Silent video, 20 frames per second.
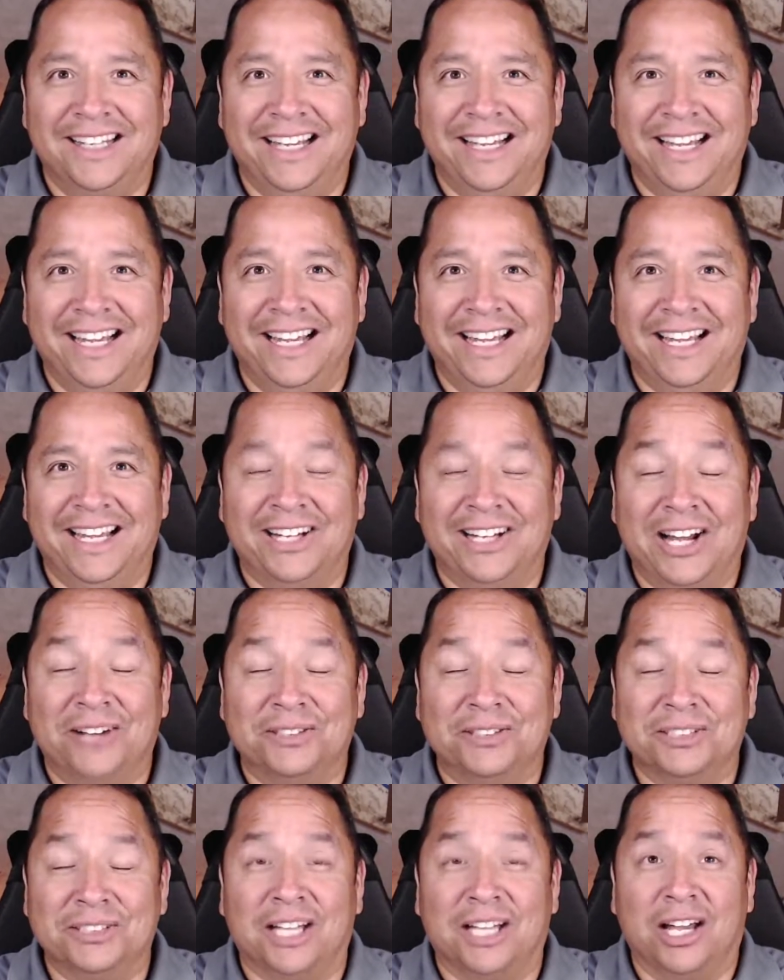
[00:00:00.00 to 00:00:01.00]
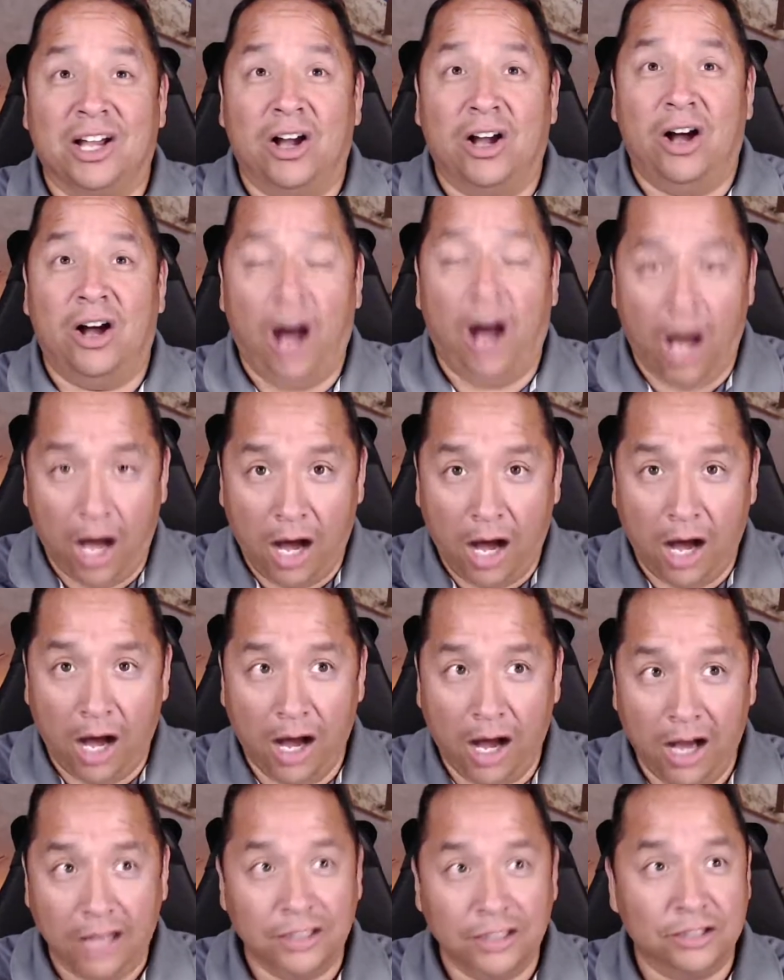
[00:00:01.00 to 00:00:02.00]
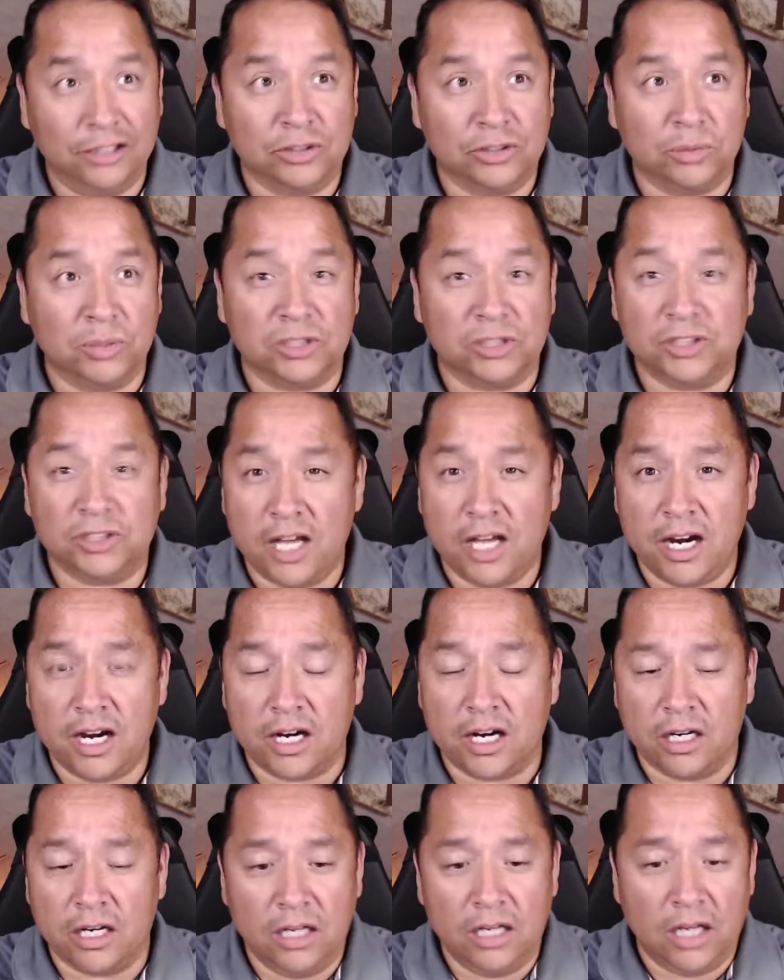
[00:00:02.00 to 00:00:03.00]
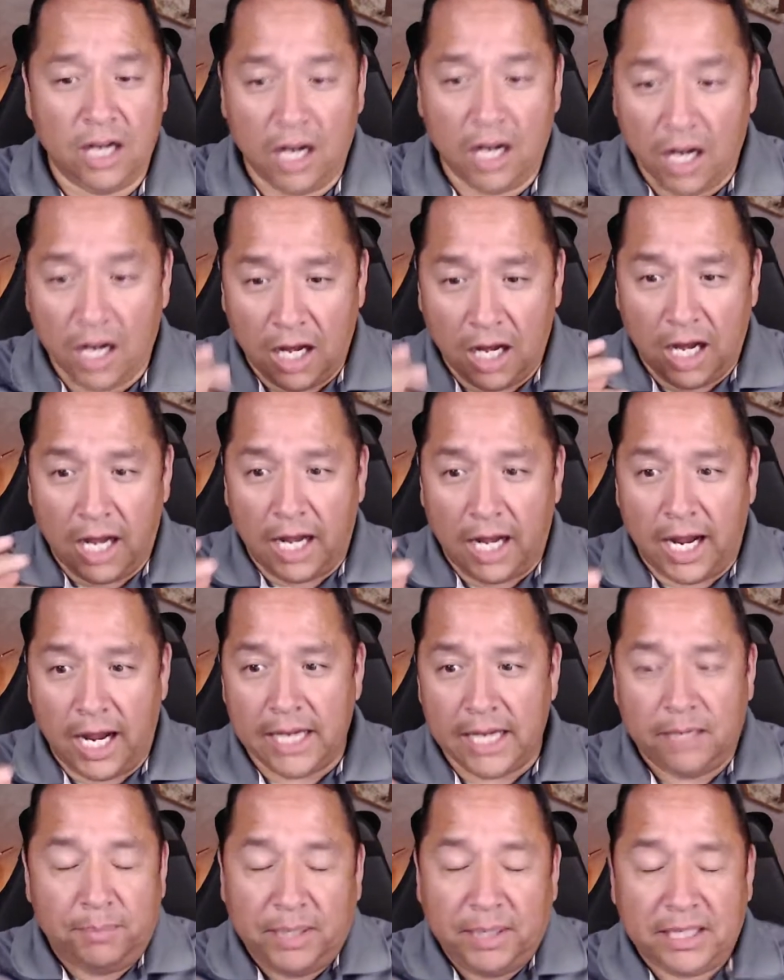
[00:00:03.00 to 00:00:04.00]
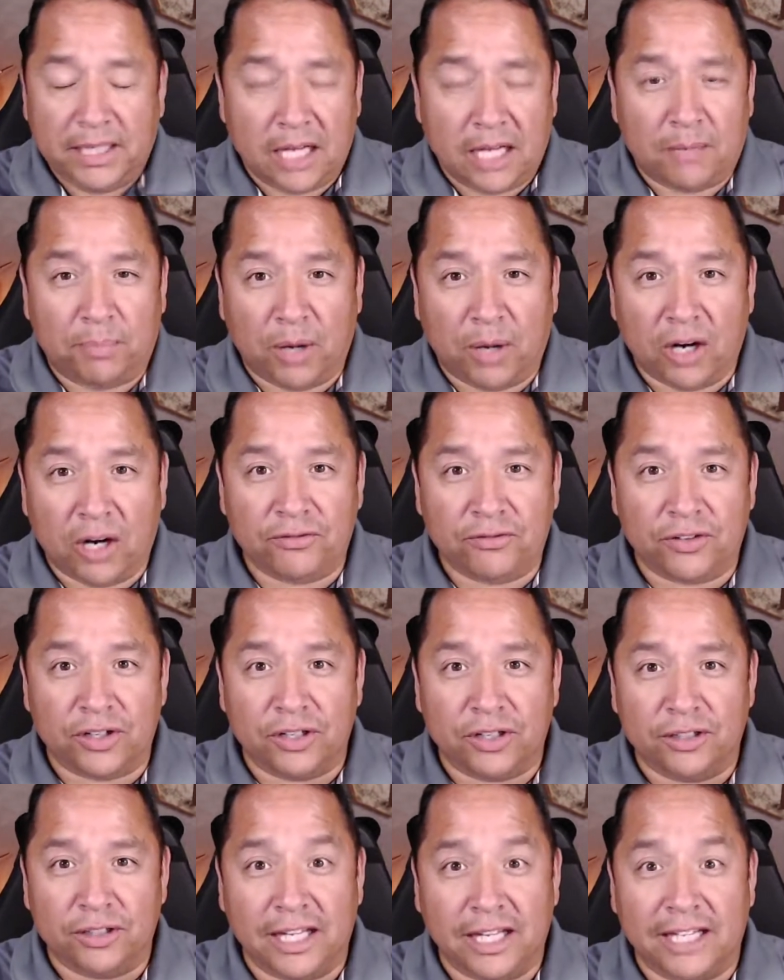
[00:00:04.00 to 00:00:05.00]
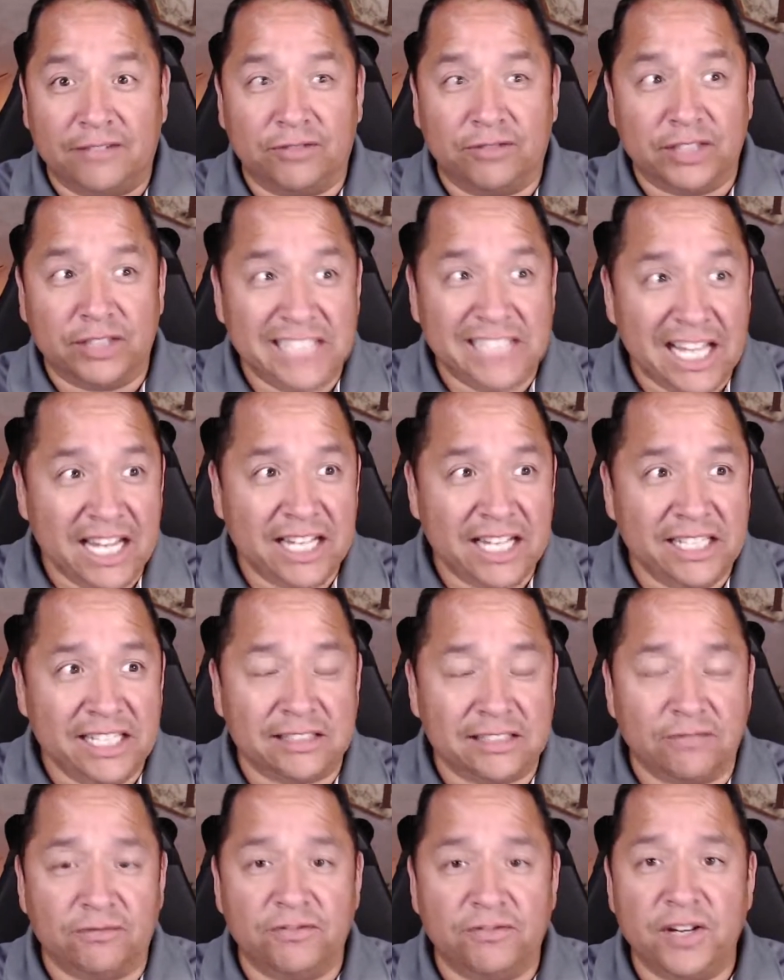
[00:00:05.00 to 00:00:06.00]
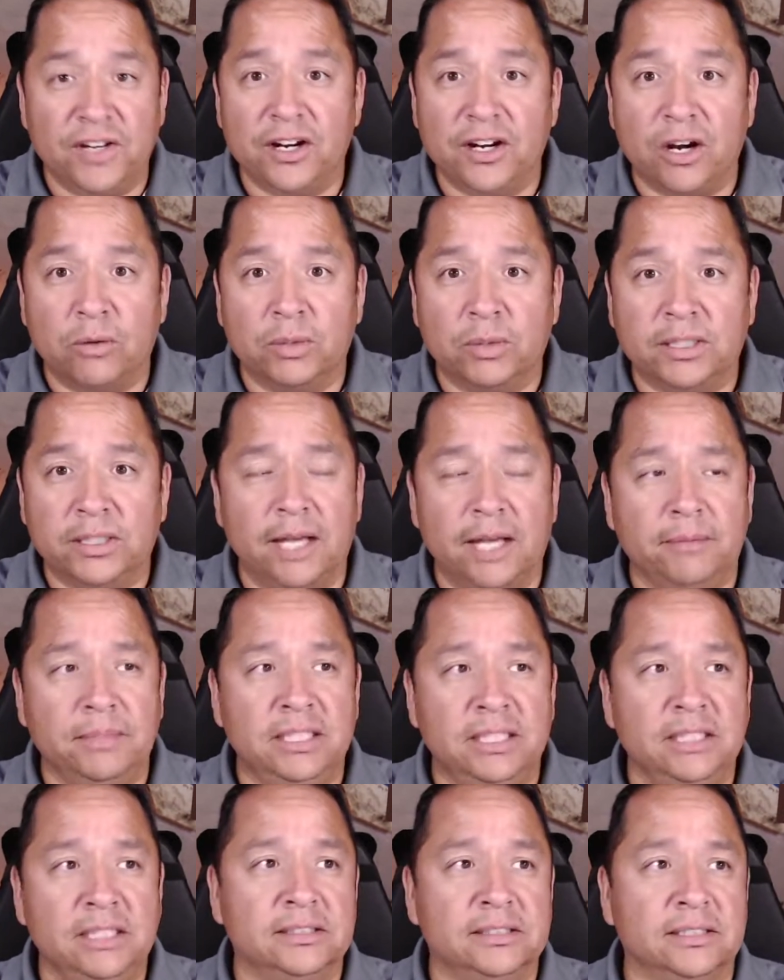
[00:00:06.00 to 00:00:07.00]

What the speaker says: And I was like, oh, there's so much there. I had picked that apart for days and figure out what that means.